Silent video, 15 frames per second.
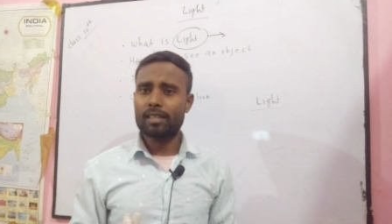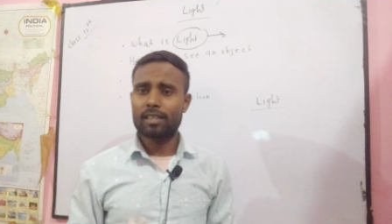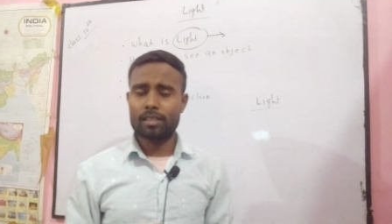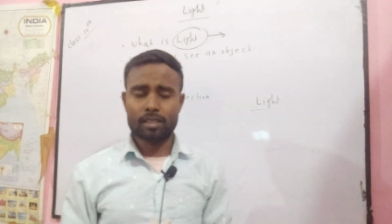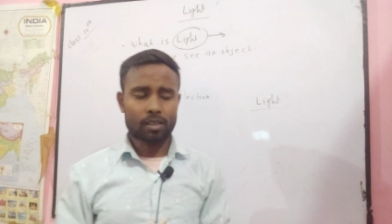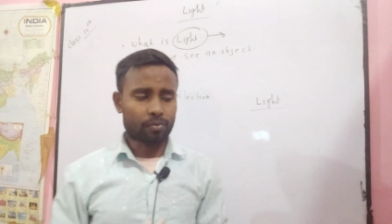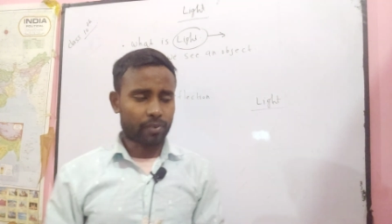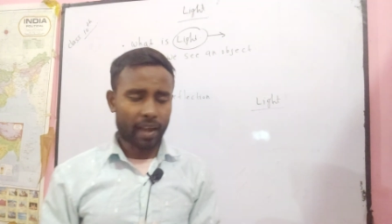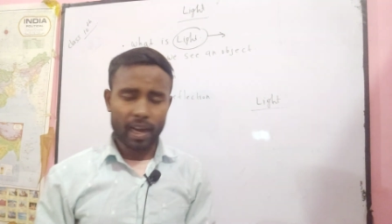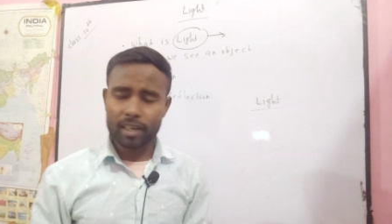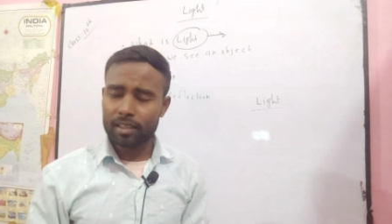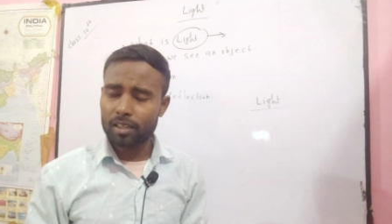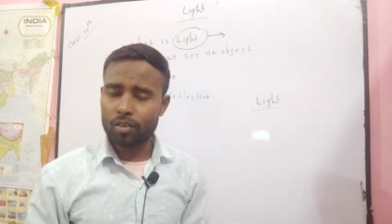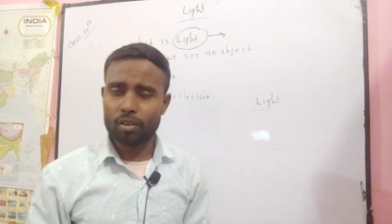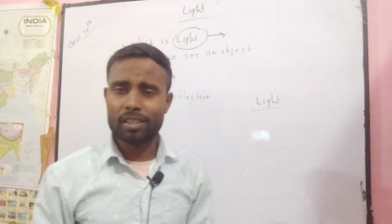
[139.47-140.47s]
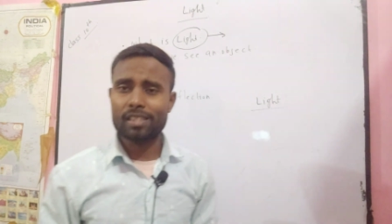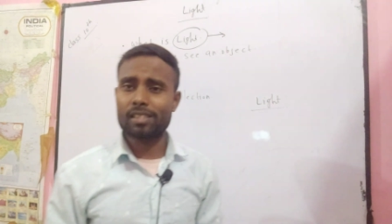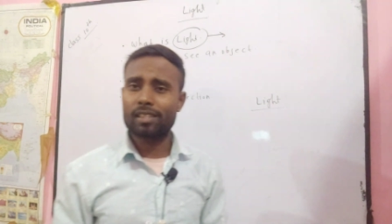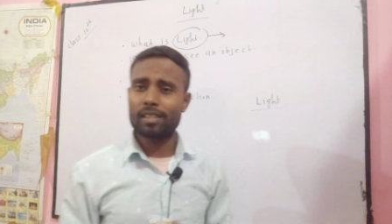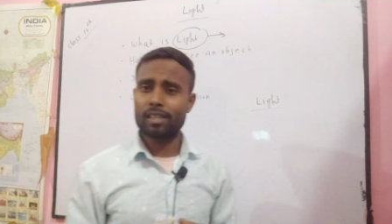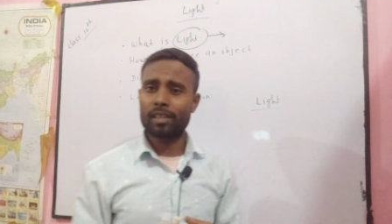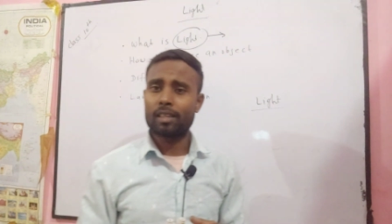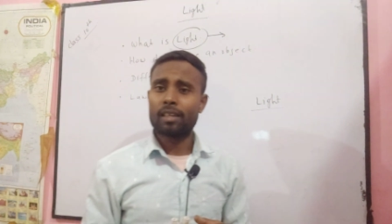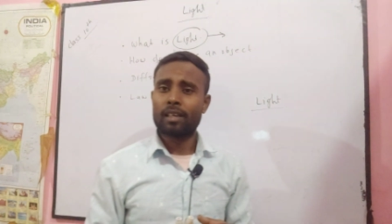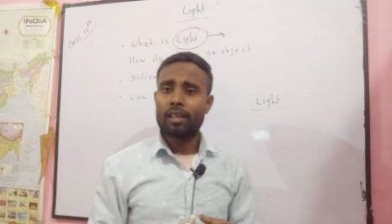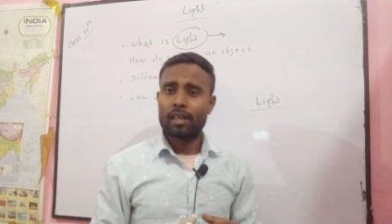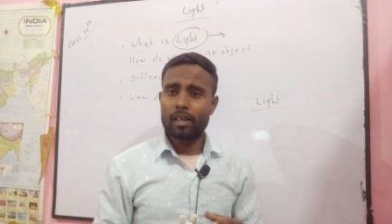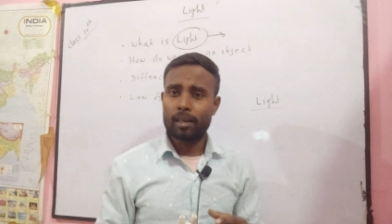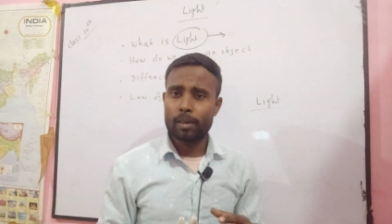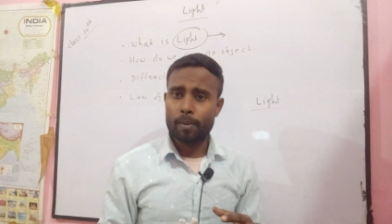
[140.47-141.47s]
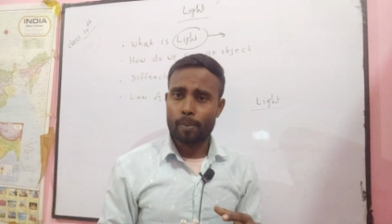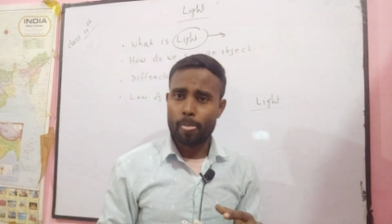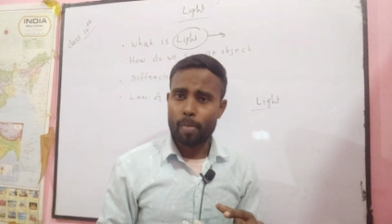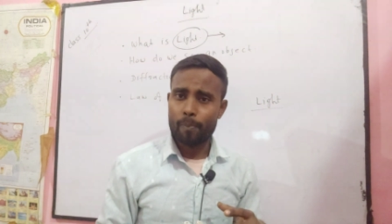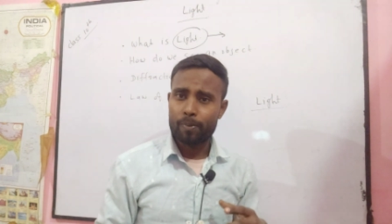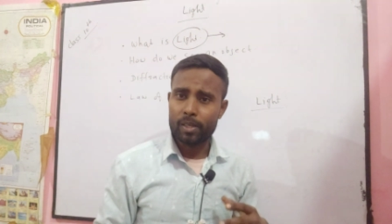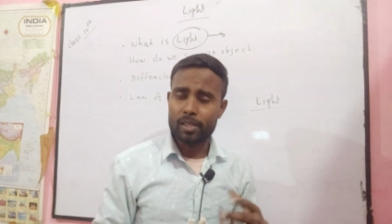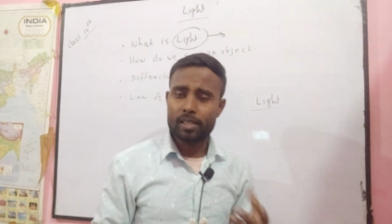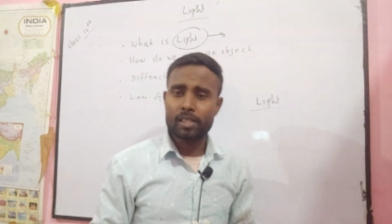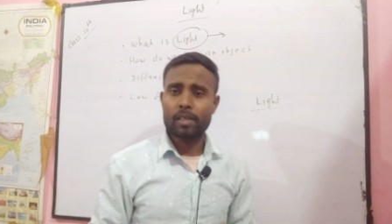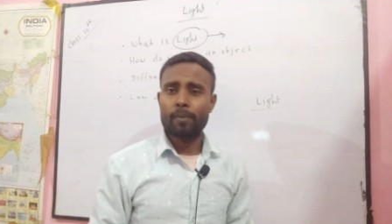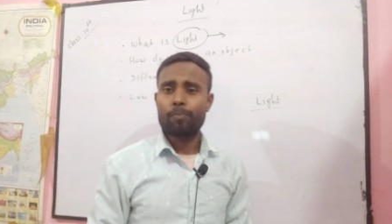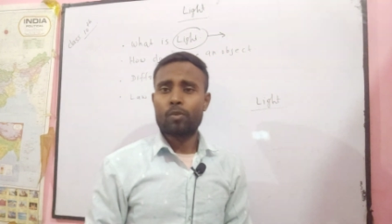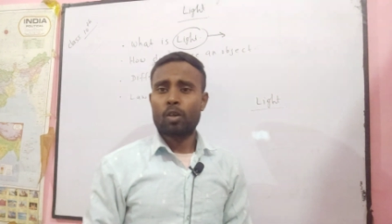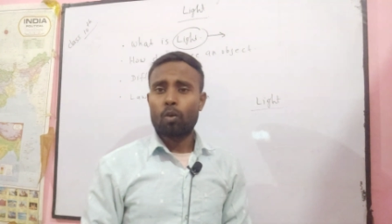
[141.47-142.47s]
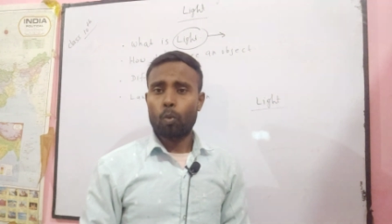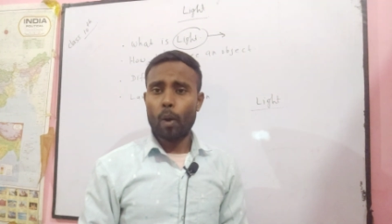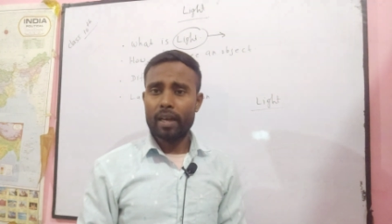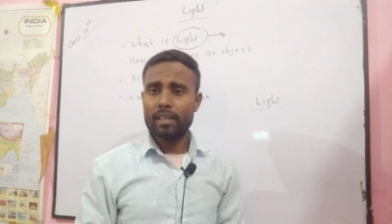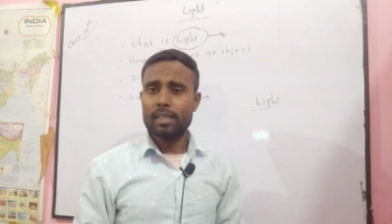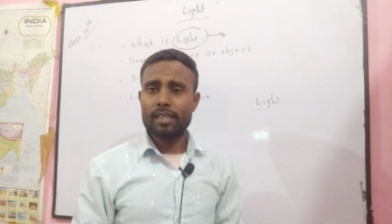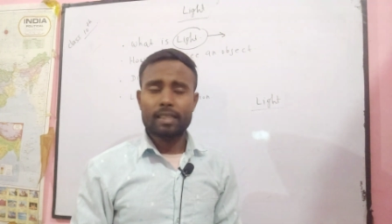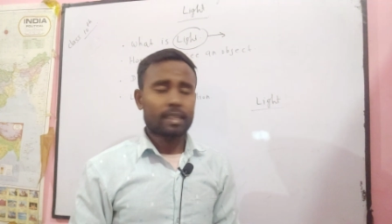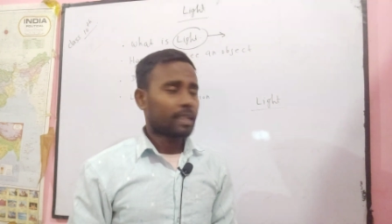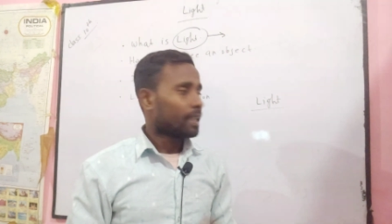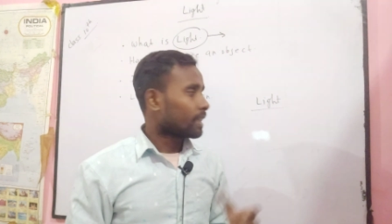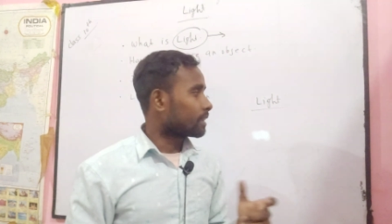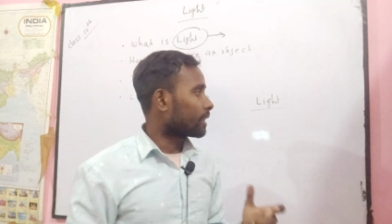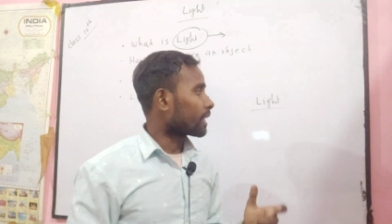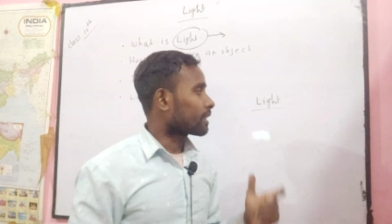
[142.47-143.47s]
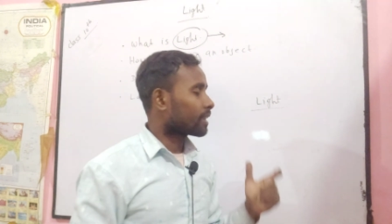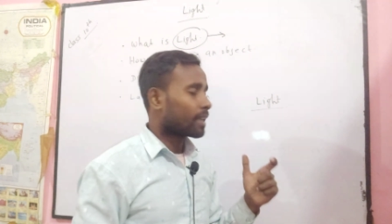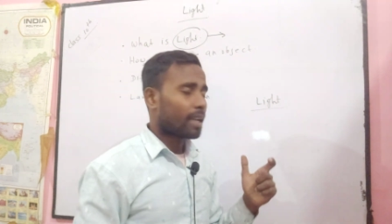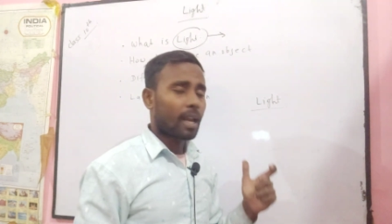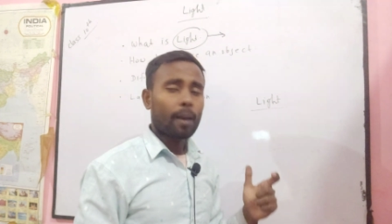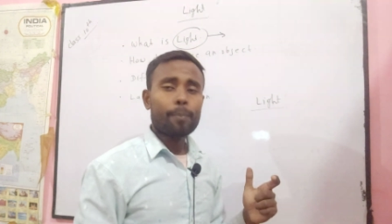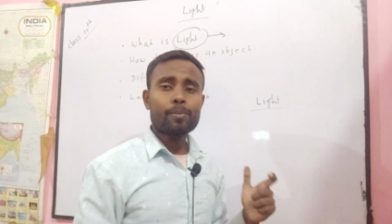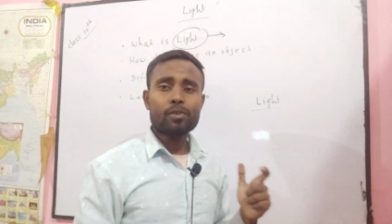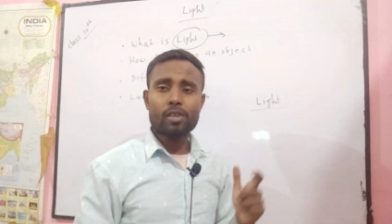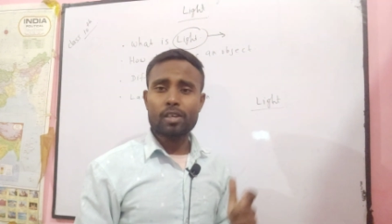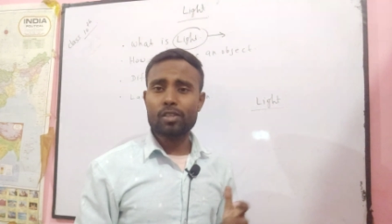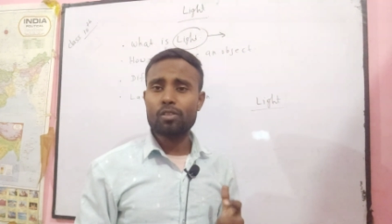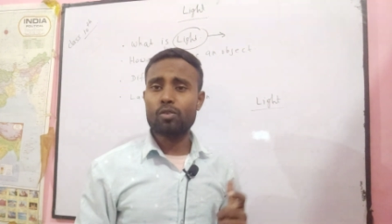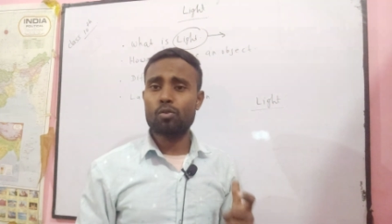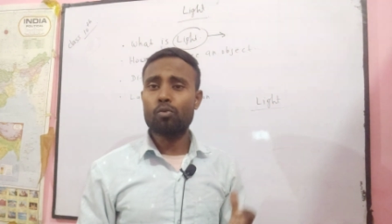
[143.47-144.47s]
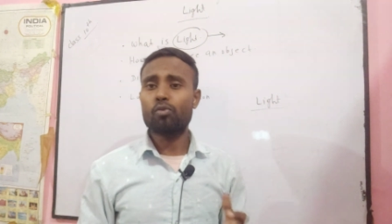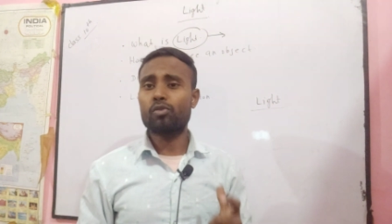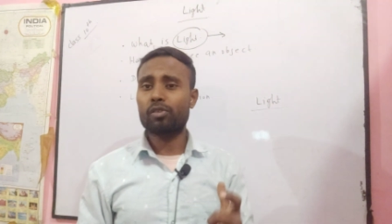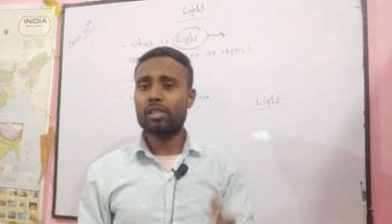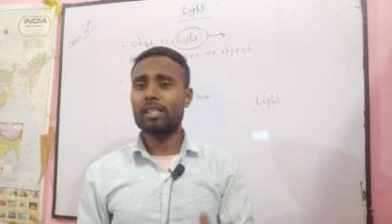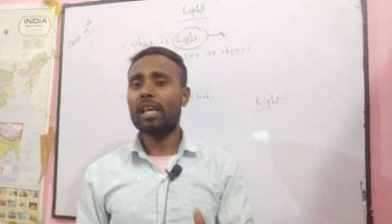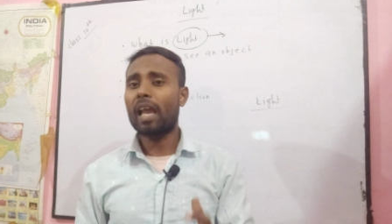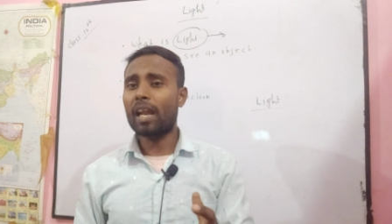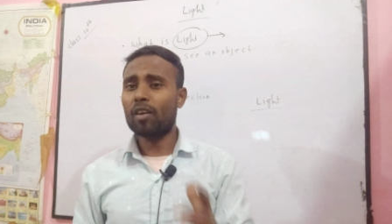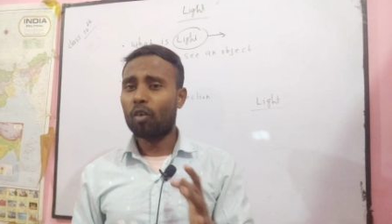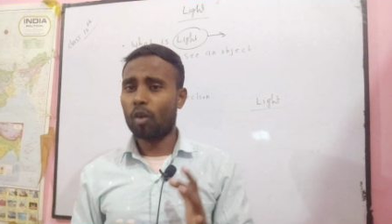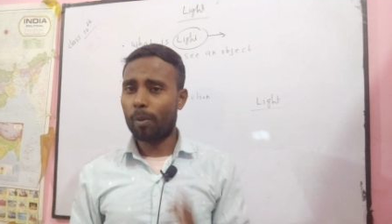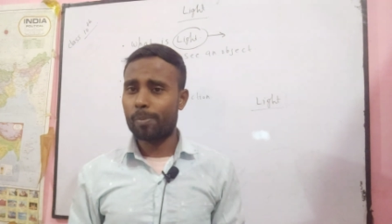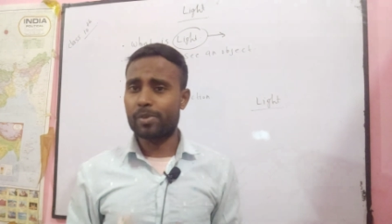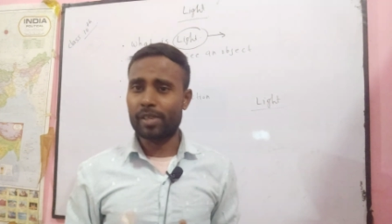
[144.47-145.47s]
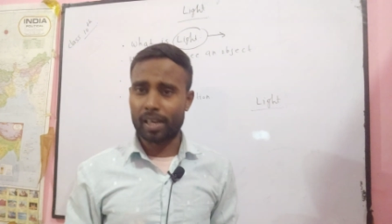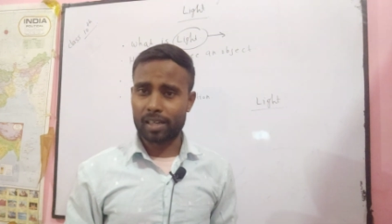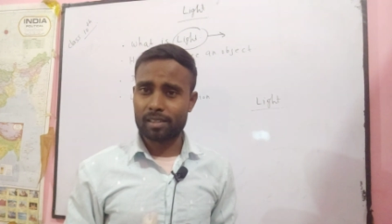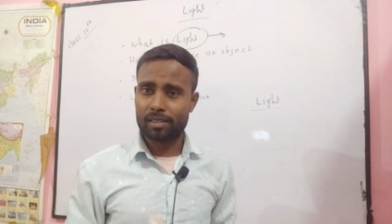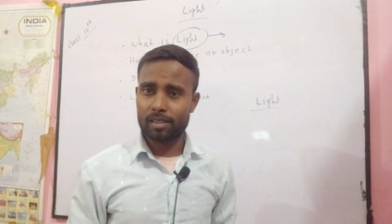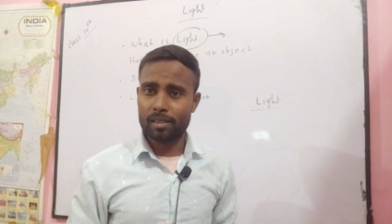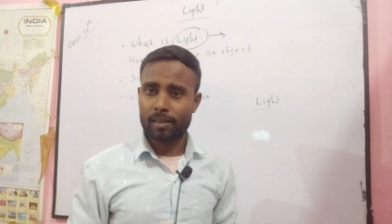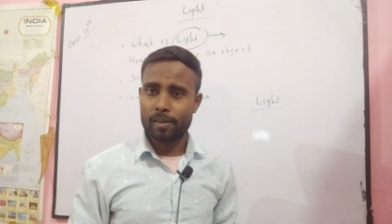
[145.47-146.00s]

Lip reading: It is a factor, or it is a quantity that helps us to see an object.